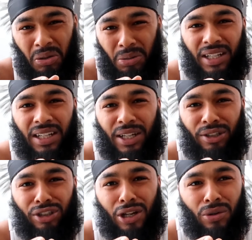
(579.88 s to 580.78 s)
oh
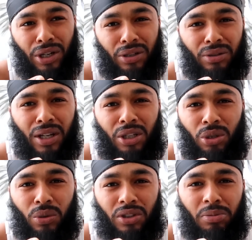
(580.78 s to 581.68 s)
clarence out here
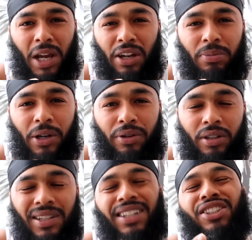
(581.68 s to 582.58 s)
doing smash mary
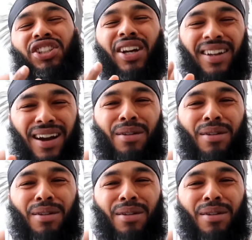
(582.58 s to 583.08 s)
kill like shut